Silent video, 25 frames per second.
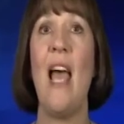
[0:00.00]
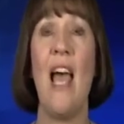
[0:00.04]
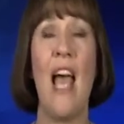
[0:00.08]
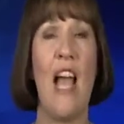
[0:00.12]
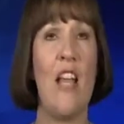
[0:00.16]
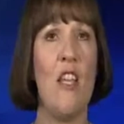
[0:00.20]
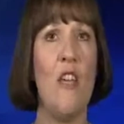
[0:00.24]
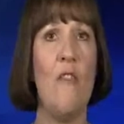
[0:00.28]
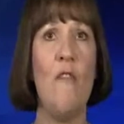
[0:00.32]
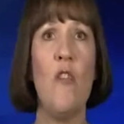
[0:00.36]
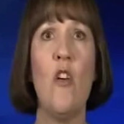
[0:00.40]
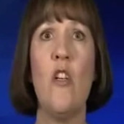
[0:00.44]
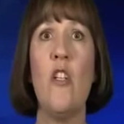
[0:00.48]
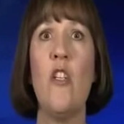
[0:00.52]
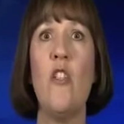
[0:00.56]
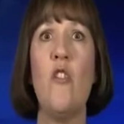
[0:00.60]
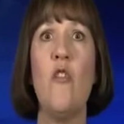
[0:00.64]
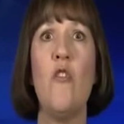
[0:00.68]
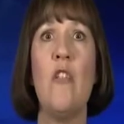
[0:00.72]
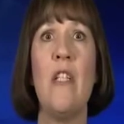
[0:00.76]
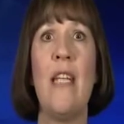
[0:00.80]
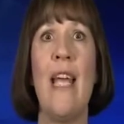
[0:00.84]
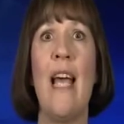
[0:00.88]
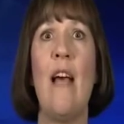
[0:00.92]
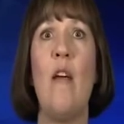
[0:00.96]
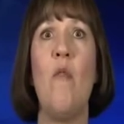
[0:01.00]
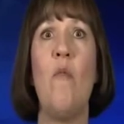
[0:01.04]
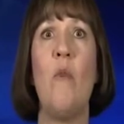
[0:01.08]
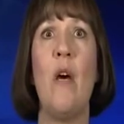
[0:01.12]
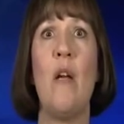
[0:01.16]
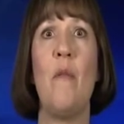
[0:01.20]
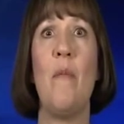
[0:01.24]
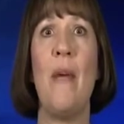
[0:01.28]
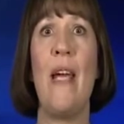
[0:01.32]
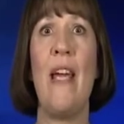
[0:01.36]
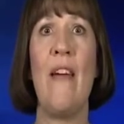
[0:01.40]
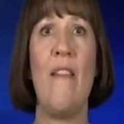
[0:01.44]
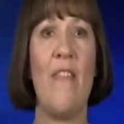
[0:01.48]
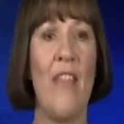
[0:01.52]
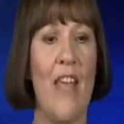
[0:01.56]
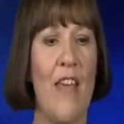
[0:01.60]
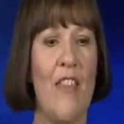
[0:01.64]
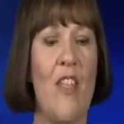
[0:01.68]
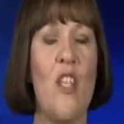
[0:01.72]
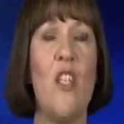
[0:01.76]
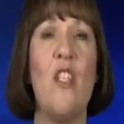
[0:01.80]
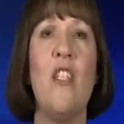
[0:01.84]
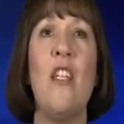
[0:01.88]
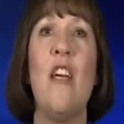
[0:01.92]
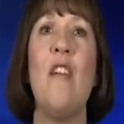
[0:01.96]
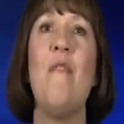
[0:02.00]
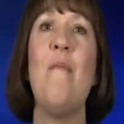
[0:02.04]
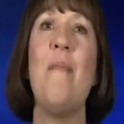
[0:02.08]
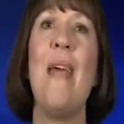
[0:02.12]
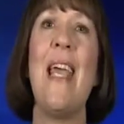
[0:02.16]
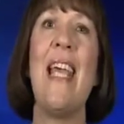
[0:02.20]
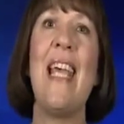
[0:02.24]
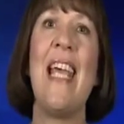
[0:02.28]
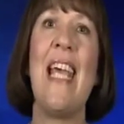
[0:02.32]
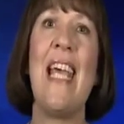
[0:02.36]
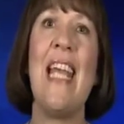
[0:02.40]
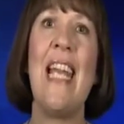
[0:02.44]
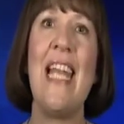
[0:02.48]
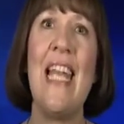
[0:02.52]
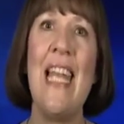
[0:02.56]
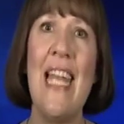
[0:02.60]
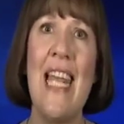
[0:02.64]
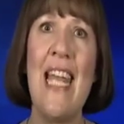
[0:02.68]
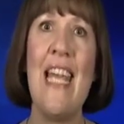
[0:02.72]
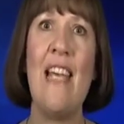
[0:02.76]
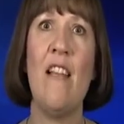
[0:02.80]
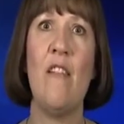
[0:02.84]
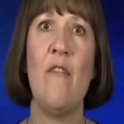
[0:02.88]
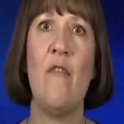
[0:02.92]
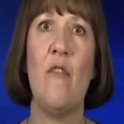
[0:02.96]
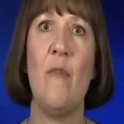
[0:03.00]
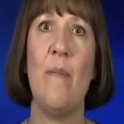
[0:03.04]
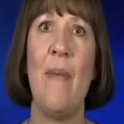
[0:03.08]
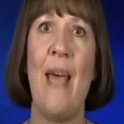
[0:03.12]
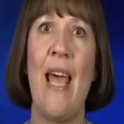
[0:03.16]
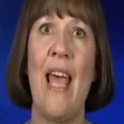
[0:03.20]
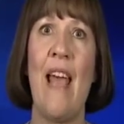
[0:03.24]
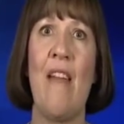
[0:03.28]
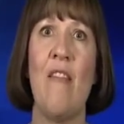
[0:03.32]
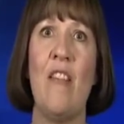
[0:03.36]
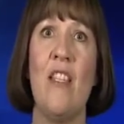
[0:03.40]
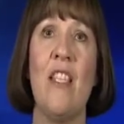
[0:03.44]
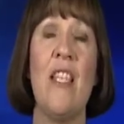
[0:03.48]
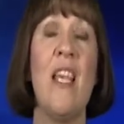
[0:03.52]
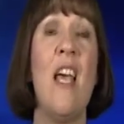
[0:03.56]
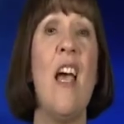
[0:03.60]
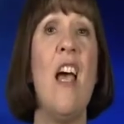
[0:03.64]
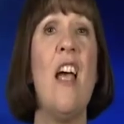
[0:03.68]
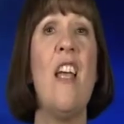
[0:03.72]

And you've got to sort it out one way or the other. Don't make it illegal for parents.